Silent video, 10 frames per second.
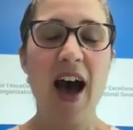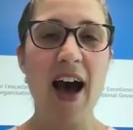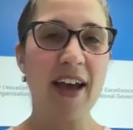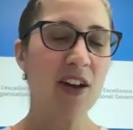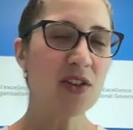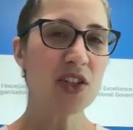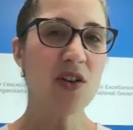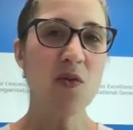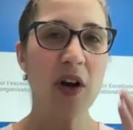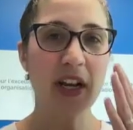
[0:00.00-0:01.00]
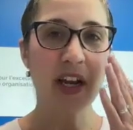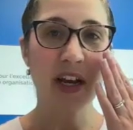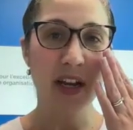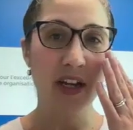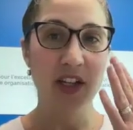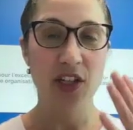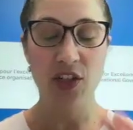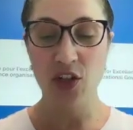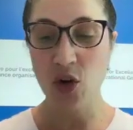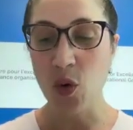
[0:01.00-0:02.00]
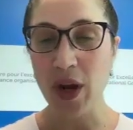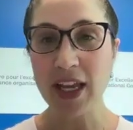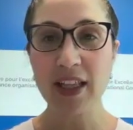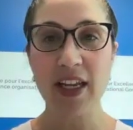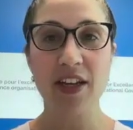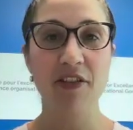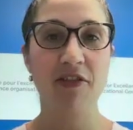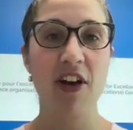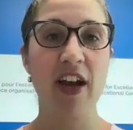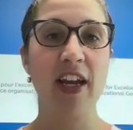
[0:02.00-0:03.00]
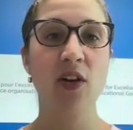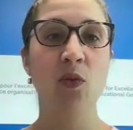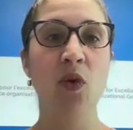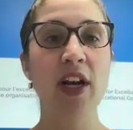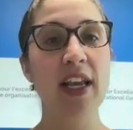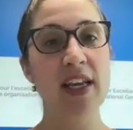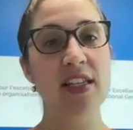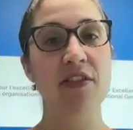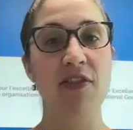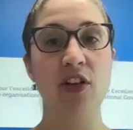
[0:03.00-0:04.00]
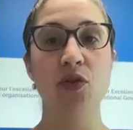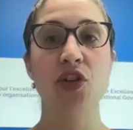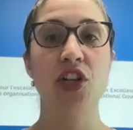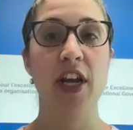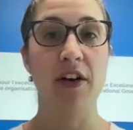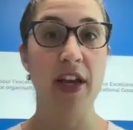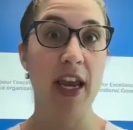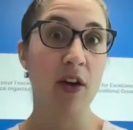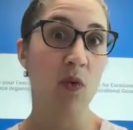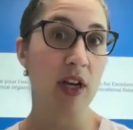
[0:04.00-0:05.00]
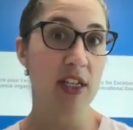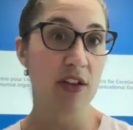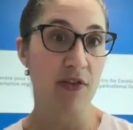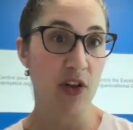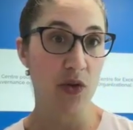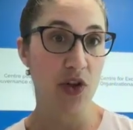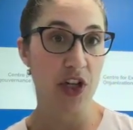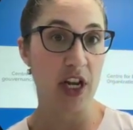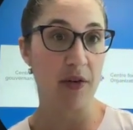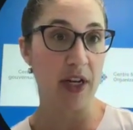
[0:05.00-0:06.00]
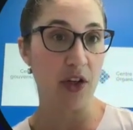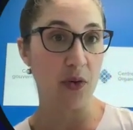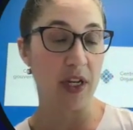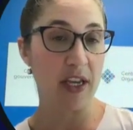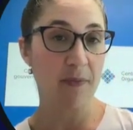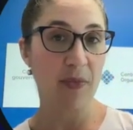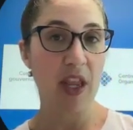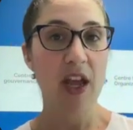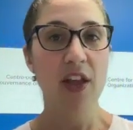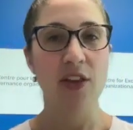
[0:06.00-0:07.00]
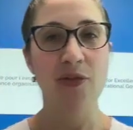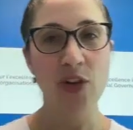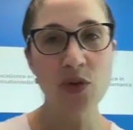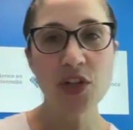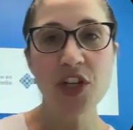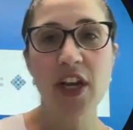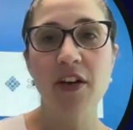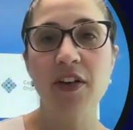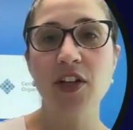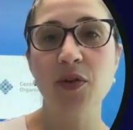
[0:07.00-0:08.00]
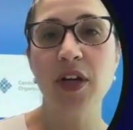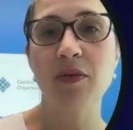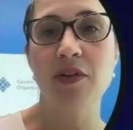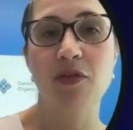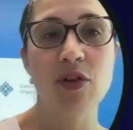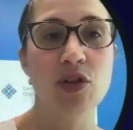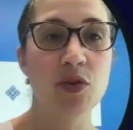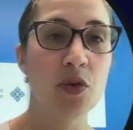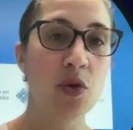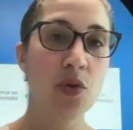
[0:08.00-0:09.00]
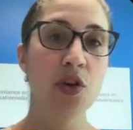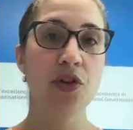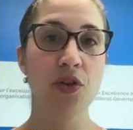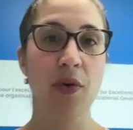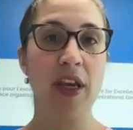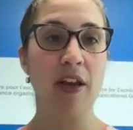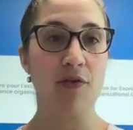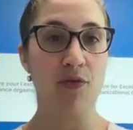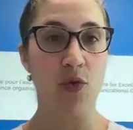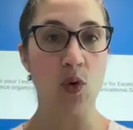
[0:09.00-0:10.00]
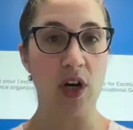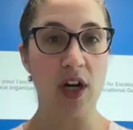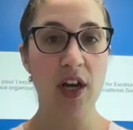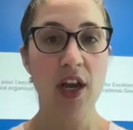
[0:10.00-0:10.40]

I also want to quickly define what is a fiduciary and what is a fiduciary duty. The fiduciary duty refers to who you're doing it for.